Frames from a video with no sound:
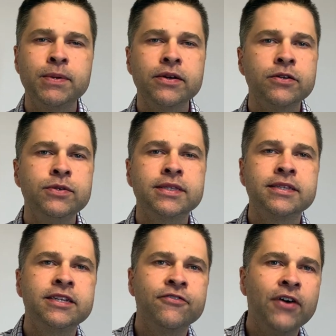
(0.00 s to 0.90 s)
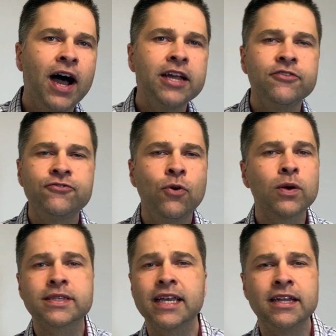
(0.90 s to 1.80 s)
who is the divine
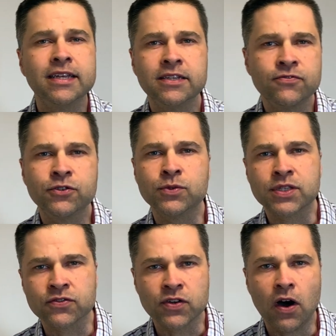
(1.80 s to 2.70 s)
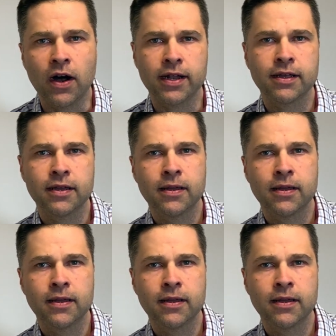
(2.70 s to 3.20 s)
force and influence of God.